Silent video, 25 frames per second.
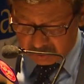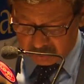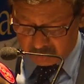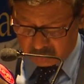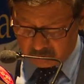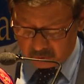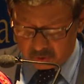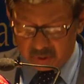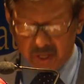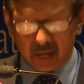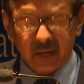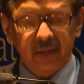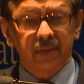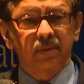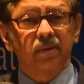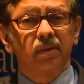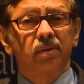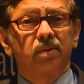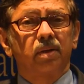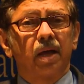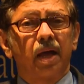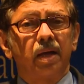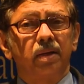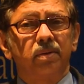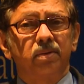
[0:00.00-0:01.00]
to
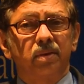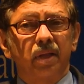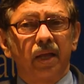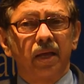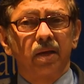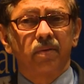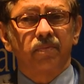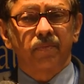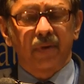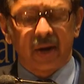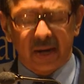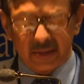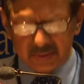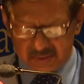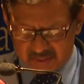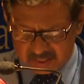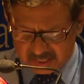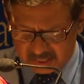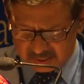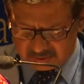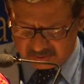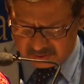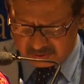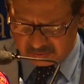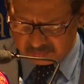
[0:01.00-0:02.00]
exercise their
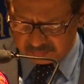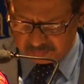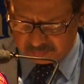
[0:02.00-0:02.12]
franchise.